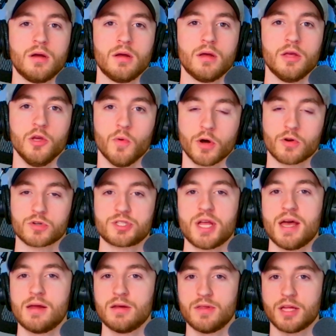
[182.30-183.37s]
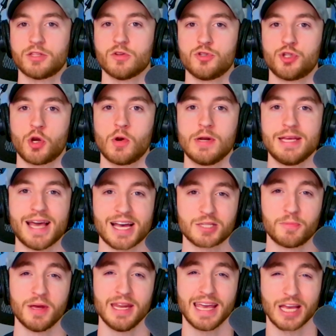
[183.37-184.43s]
you understand that the journey has
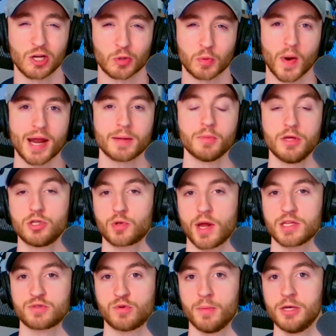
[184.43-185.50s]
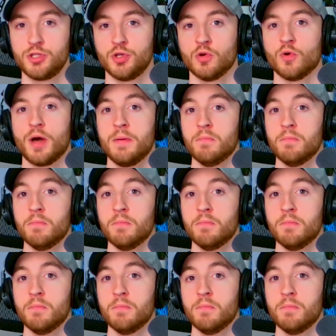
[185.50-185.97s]
been incredibly transformational,